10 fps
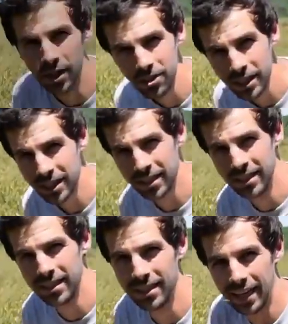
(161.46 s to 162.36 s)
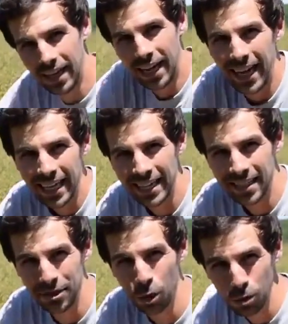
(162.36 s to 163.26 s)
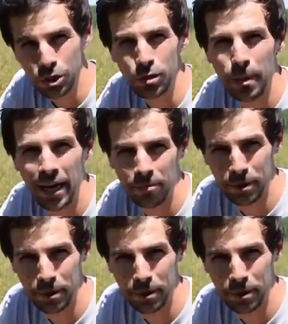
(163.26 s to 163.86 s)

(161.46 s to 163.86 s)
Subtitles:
earlier, I told you about